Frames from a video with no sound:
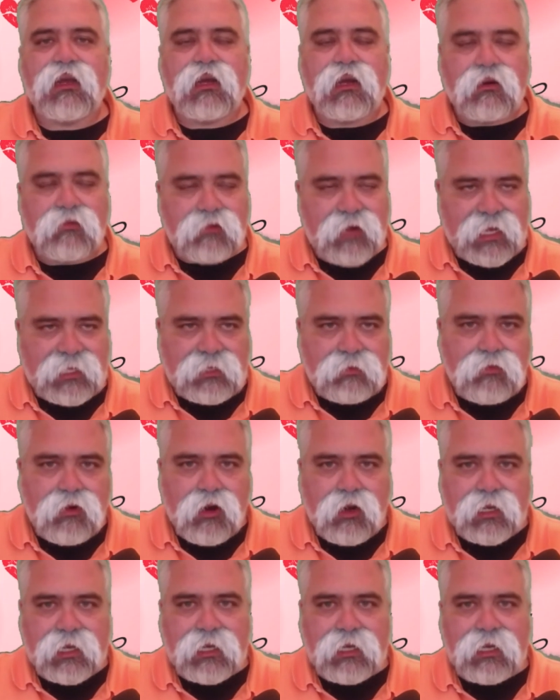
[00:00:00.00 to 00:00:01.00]
right to
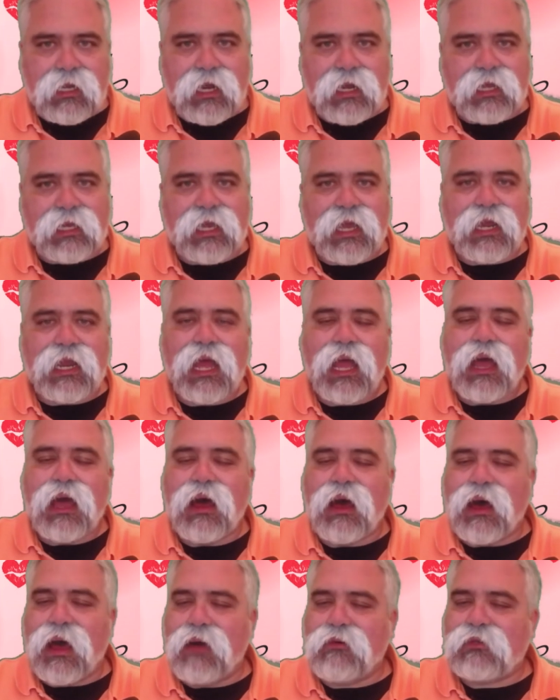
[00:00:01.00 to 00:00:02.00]
market. And again,
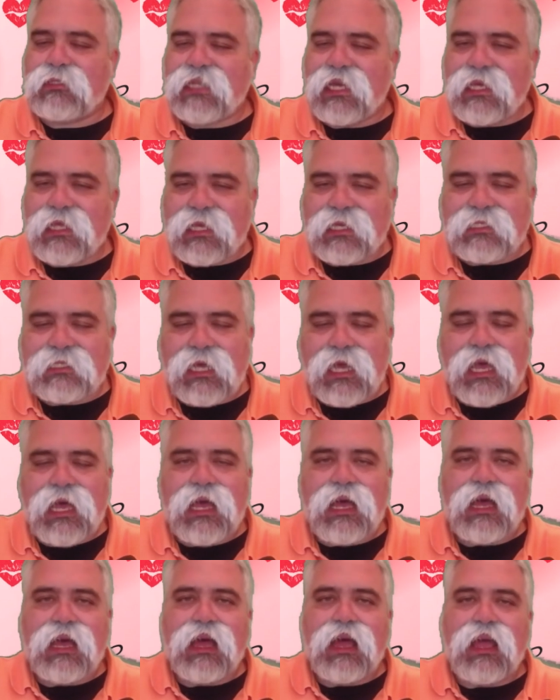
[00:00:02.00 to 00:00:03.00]
I will say this.
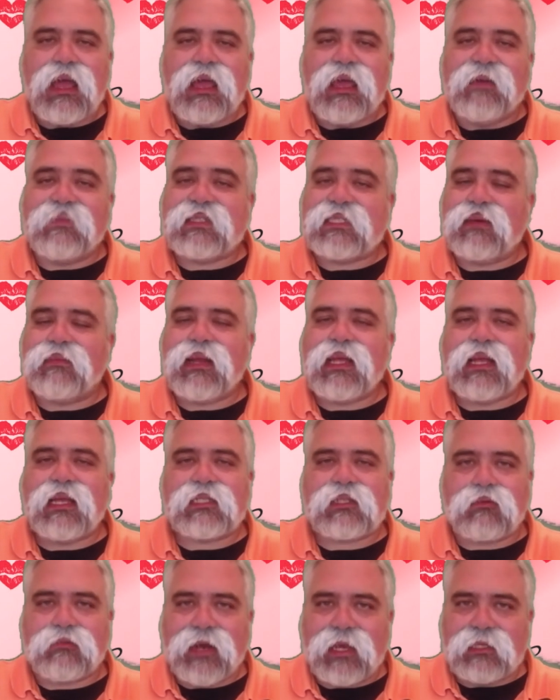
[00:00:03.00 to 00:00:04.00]
If somebody
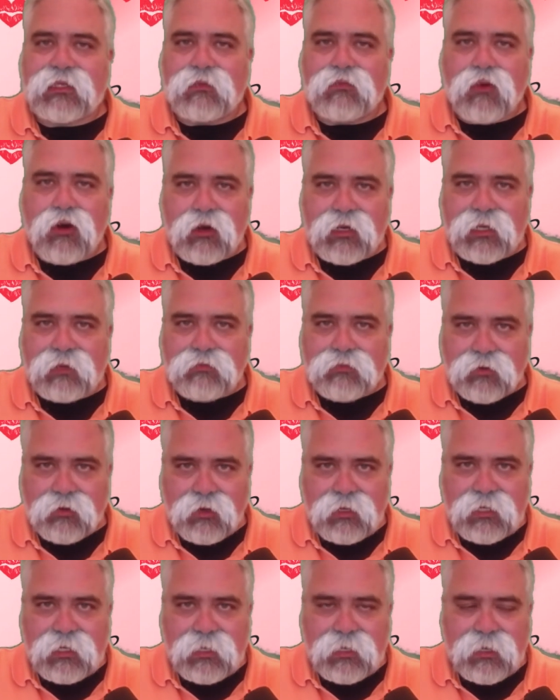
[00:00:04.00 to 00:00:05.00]
does a right to market
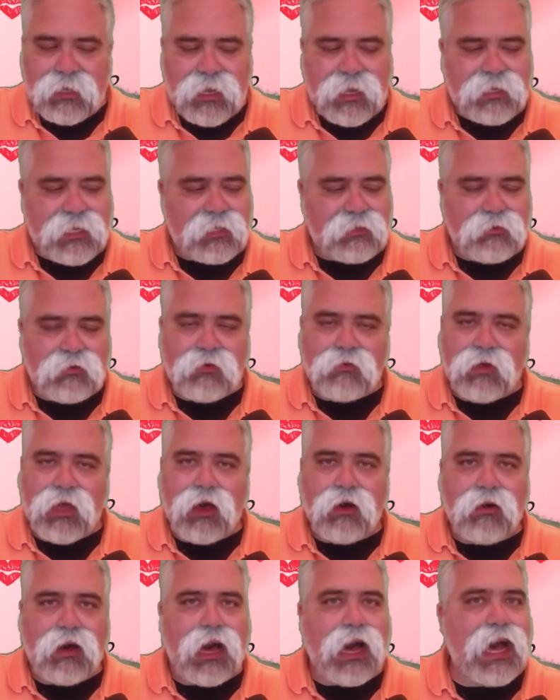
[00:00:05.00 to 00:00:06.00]
book and they do it
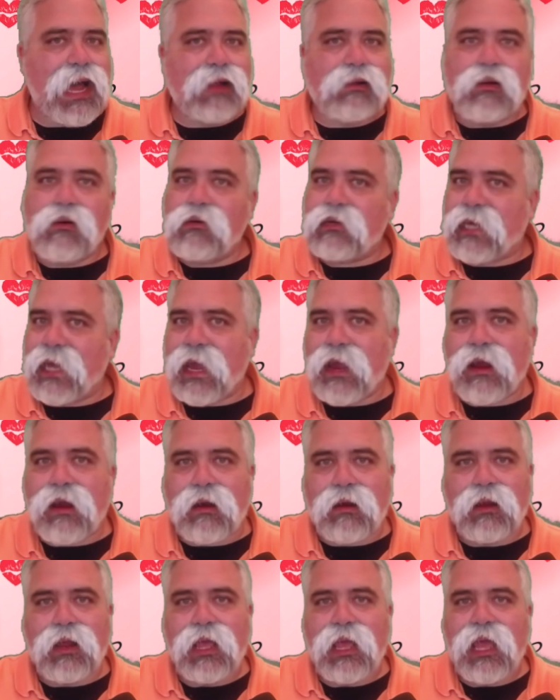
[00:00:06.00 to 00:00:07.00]
well, I don't
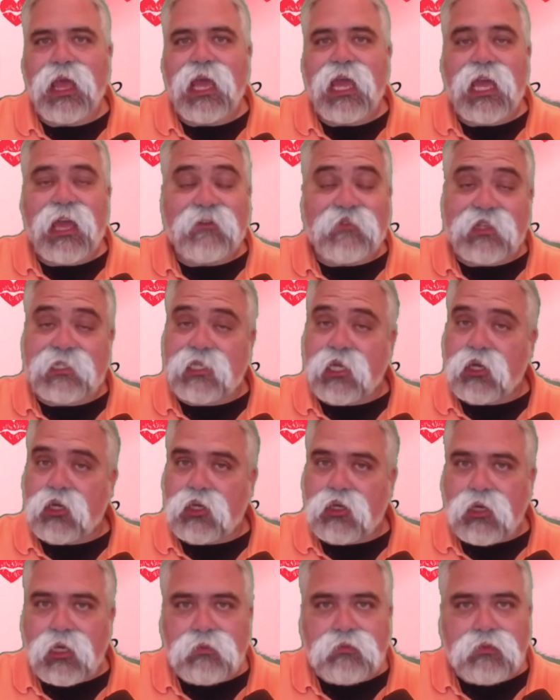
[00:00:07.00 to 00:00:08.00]
care. If it's a
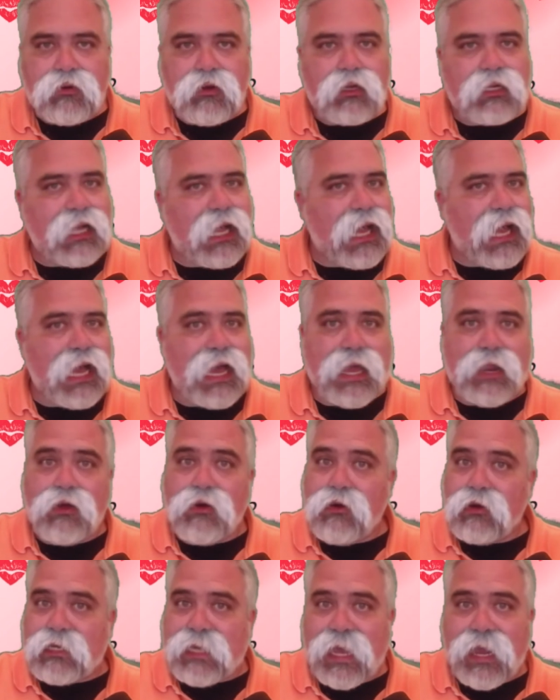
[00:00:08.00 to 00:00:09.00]
good book, I
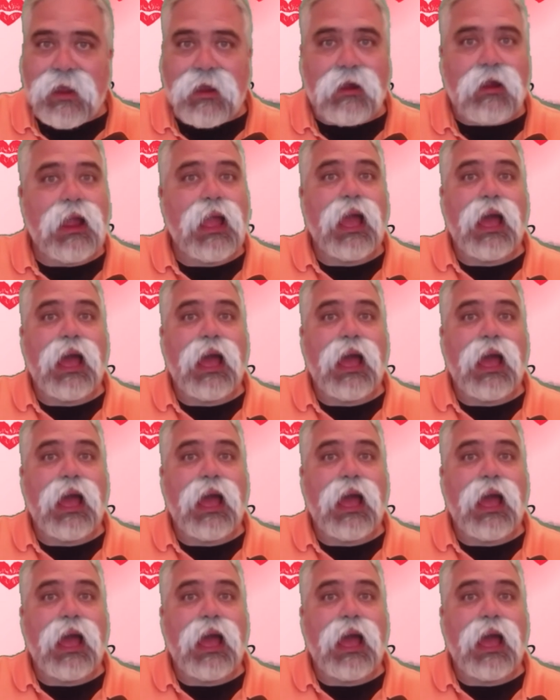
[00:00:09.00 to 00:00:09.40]
don't care.